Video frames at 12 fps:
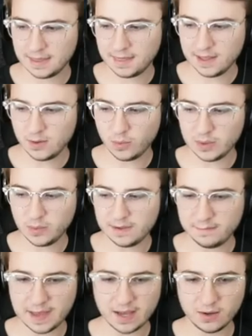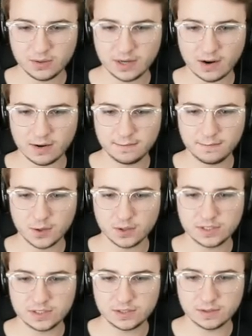I think when we found our
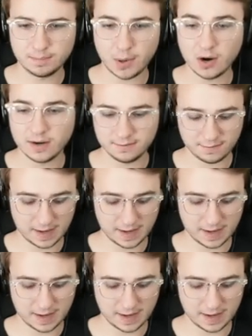first barn